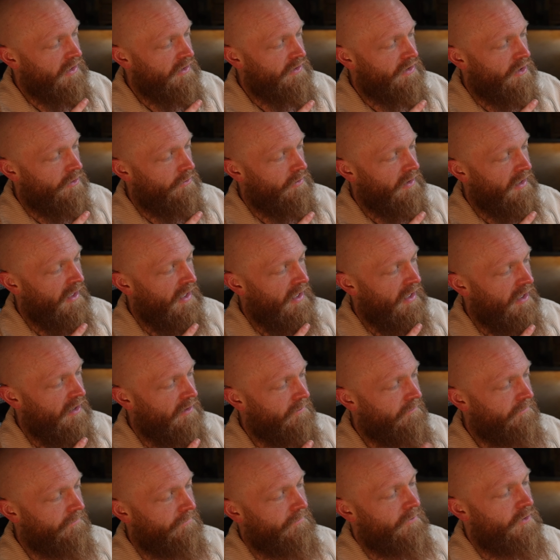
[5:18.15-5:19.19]
don't
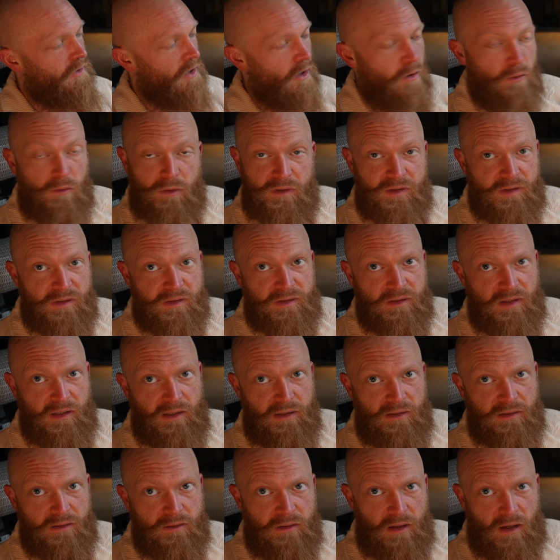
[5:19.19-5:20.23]
have notes
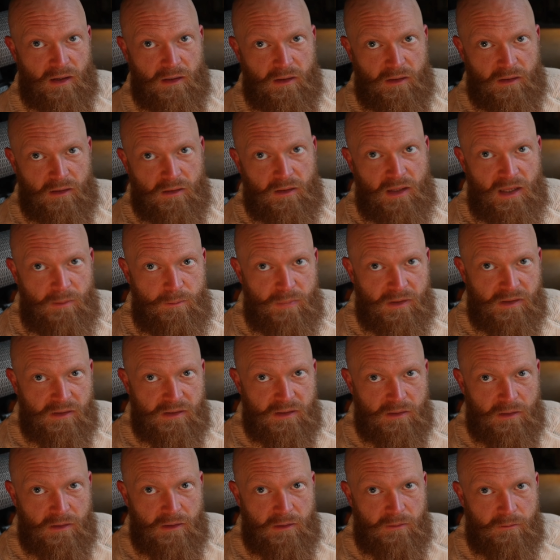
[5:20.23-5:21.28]
synced, kind of keeping
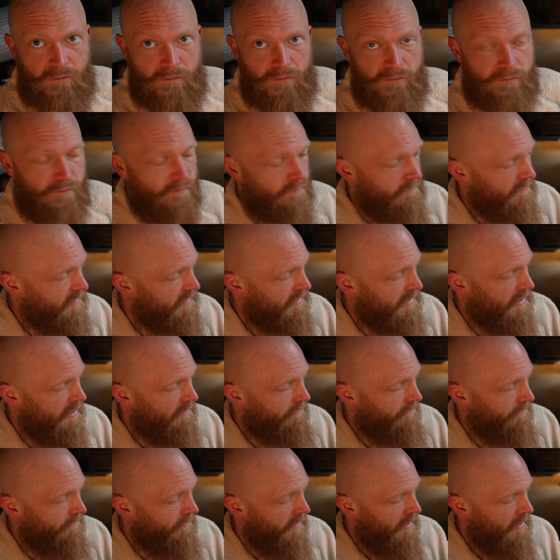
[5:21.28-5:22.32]
some
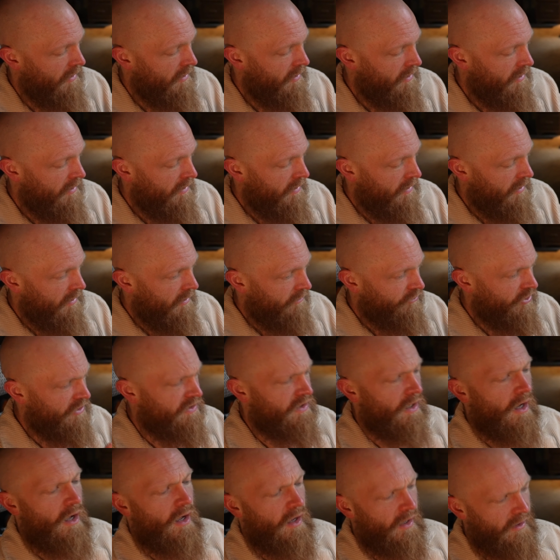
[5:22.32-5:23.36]
stuff just
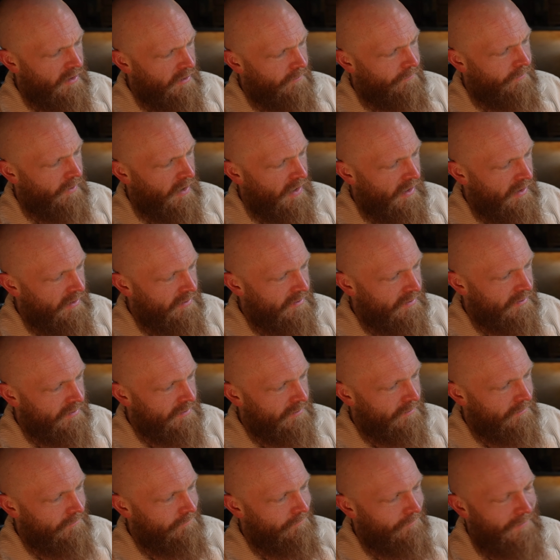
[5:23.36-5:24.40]
on device.
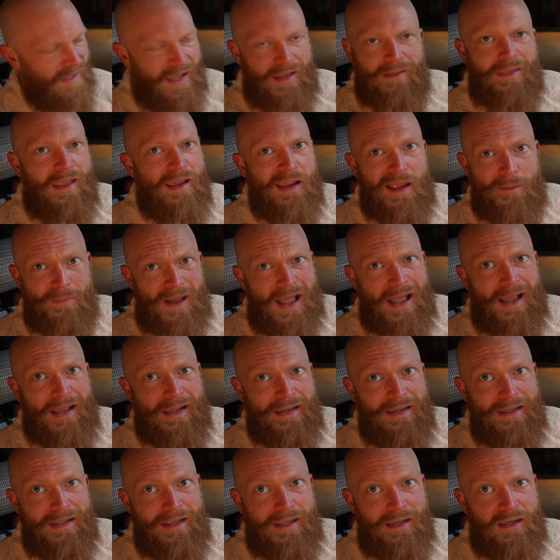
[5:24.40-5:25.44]
Not like I'm
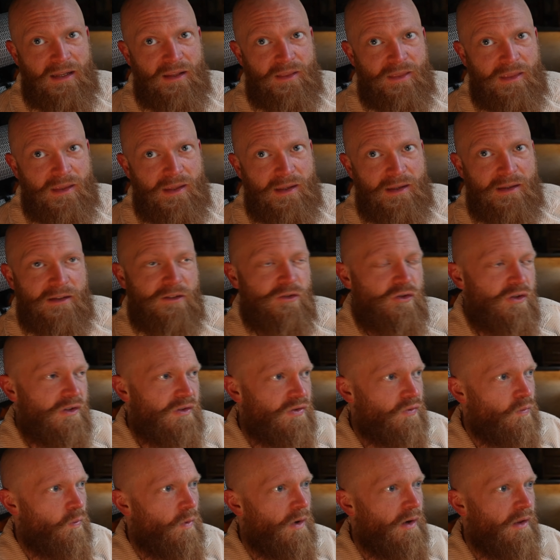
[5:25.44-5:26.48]
hiding anything. It's
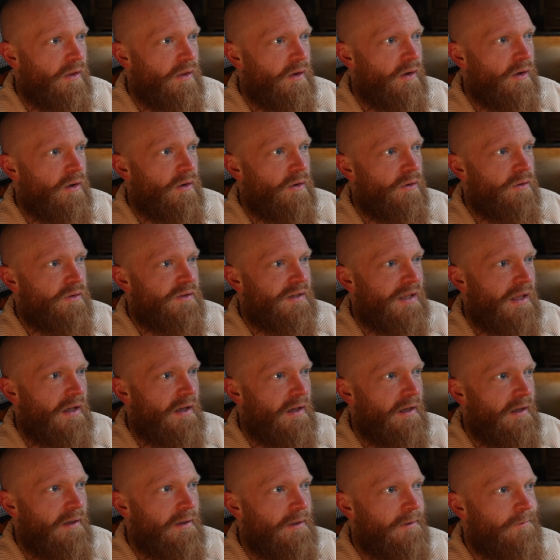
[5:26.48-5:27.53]
just one of those
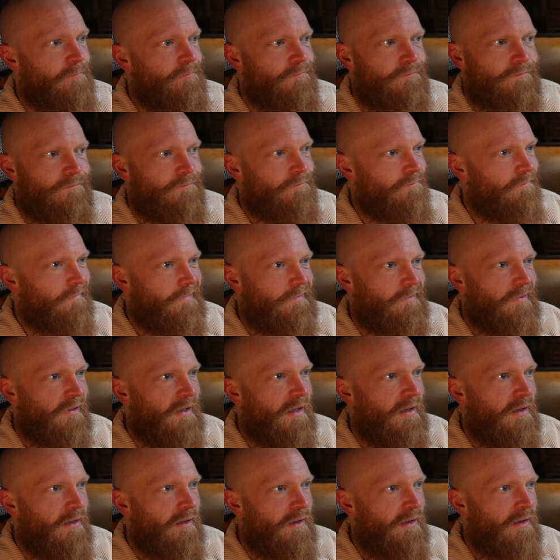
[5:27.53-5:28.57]
like
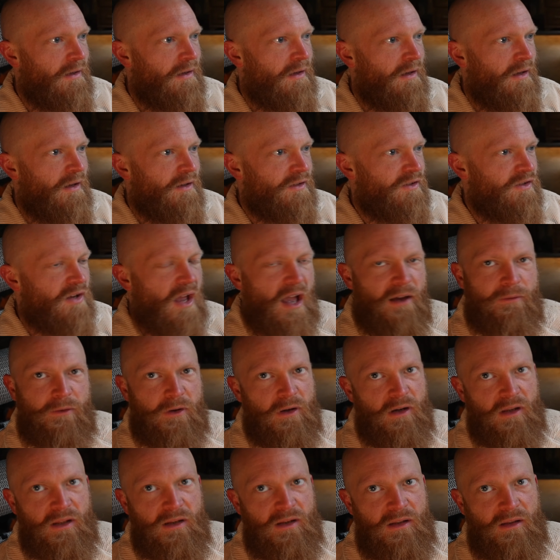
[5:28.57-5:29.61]

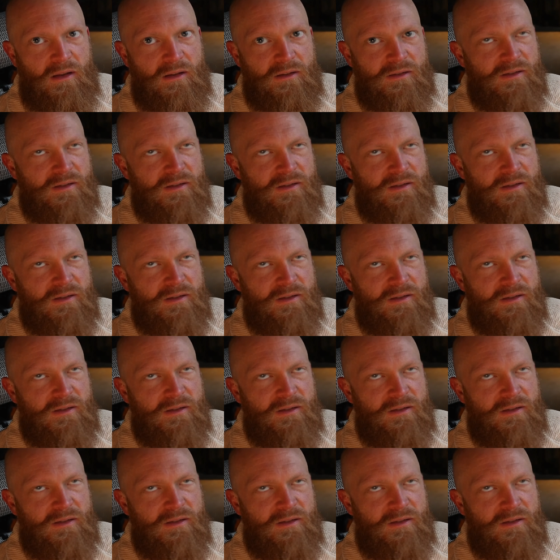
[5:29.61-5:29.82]
sovereignty